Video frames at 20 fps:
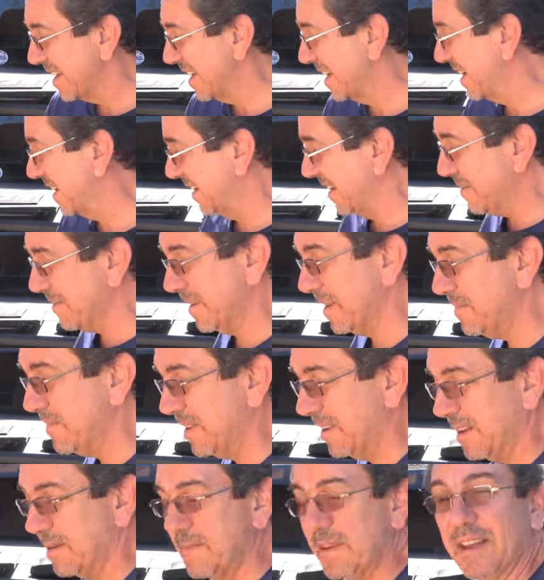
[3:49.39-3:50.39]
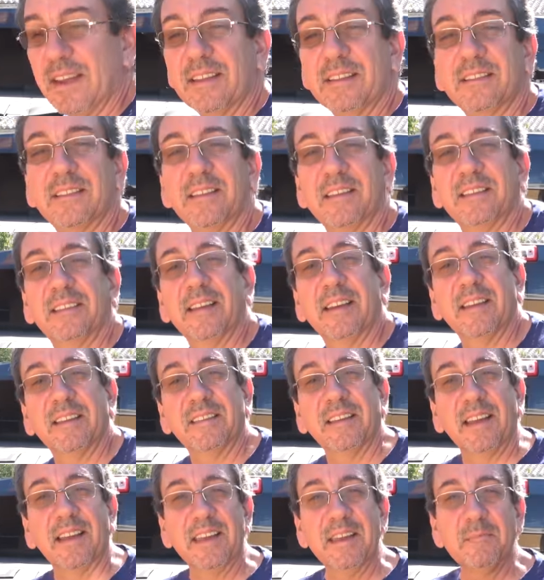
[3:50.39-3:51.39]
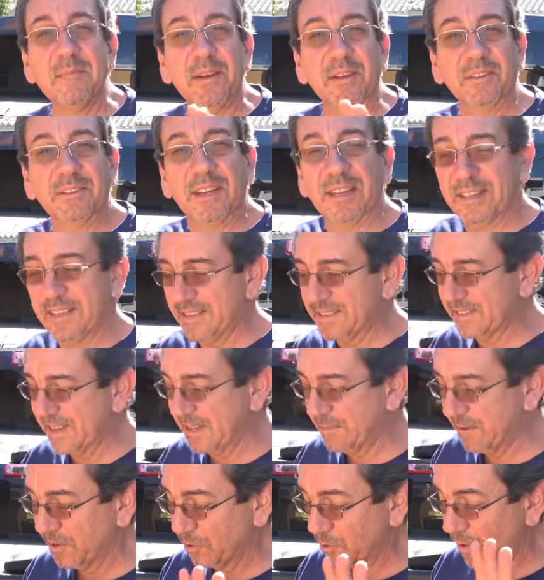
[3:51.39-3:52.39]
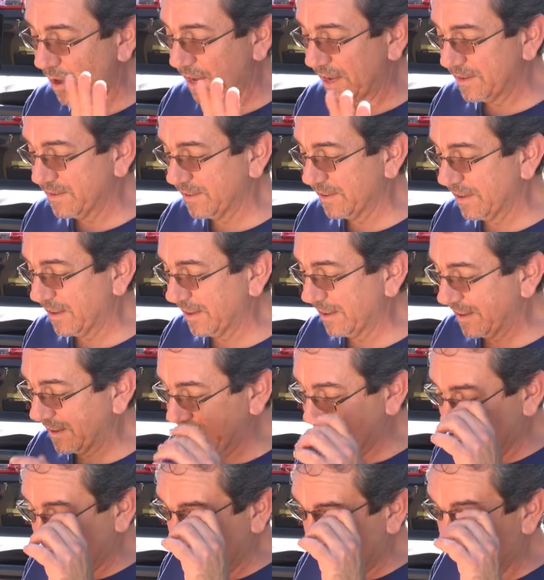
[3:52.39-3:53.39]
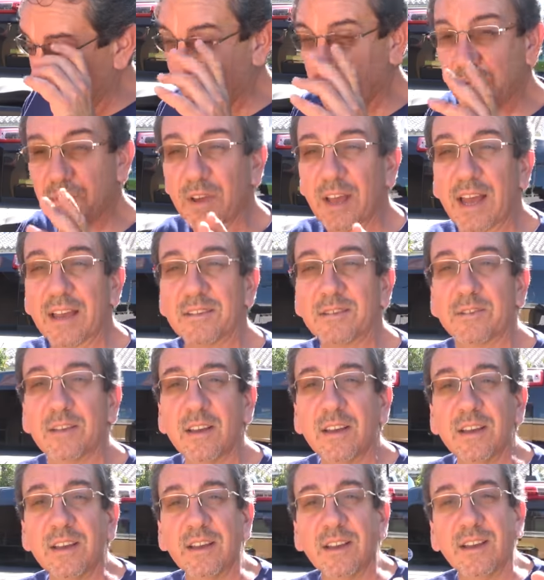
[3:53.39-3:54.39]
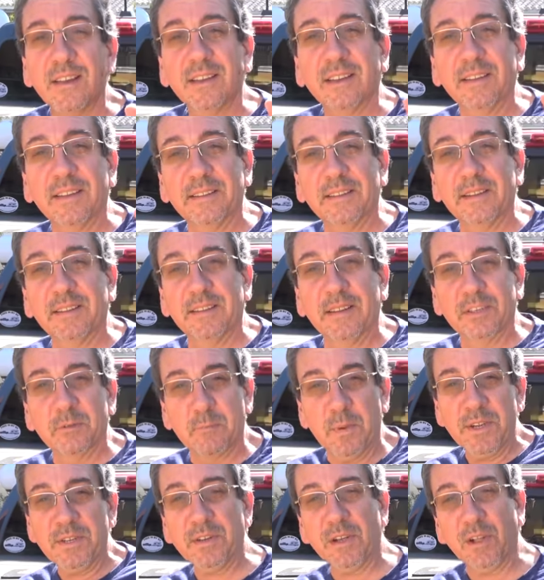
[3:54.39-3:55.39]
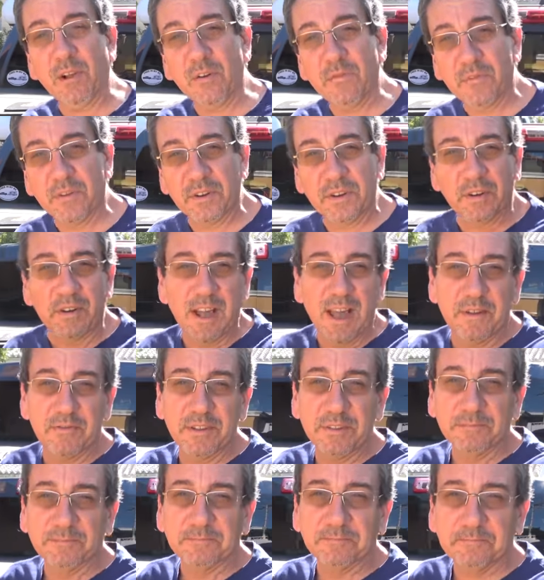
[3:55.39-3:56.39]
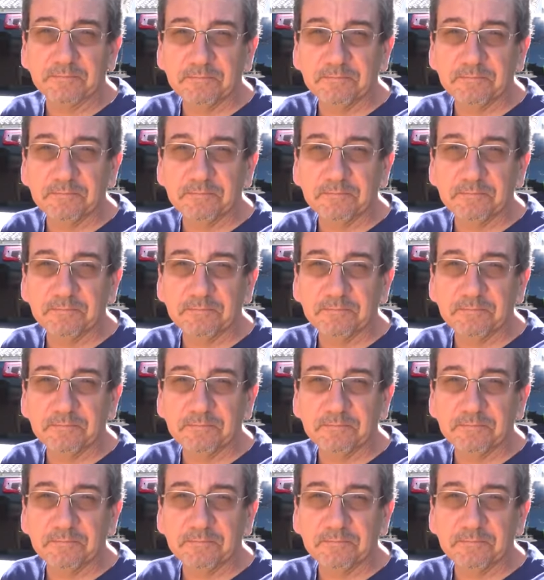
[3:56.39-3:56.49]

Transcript: Uh, let, let, me, let me get uh, the, the email that they send me so I can share with you guys the, the special offer they're having.